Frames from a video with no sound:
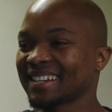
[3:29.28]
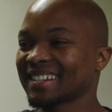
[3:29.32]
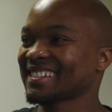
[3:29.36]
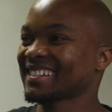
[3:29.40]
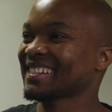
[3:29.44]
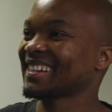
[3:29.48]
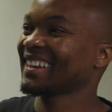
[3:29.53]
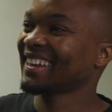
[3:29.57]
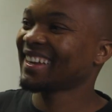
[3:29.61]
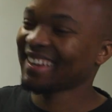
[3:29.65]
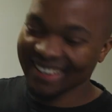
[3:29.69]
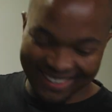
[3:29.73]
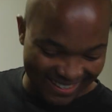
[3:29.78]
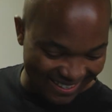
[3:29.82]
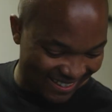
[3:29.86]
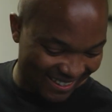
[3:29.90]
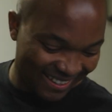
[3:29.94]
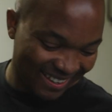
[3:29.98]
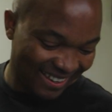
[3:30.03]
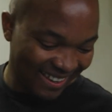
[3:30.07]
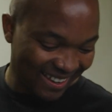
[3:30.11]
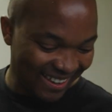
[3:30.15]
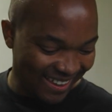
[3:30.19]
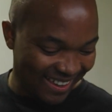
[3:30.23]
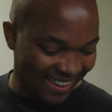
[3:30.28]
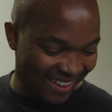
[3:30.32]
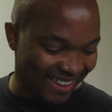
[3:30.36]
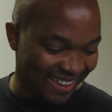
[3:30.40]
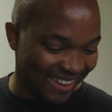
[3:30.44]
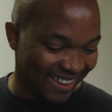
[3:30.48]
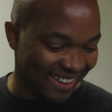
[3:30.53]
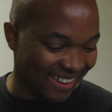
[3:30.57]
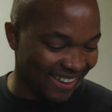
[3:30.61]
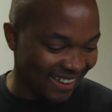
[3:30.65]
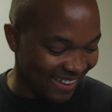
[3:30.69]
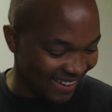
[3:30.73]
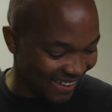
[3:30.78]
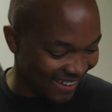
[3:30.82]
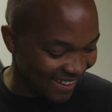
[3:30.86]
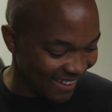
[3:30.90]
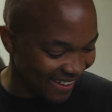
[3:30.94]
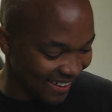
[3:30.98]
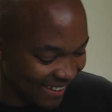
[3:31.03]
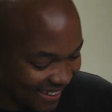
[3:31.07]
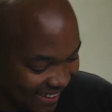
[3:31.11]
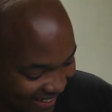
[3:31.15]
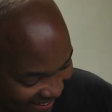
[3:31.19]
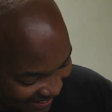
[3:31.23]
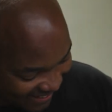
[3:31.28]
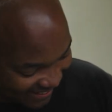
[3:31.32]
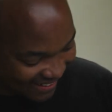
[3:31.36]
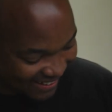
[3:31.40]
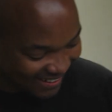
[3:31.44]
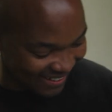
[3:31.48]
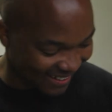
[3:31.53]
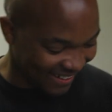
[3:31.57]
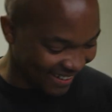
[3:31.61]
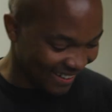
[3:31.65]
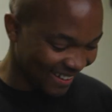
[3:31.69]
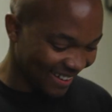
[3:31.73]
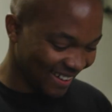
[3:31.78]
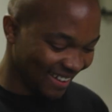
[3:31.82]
we can create jobs, but also contribute to the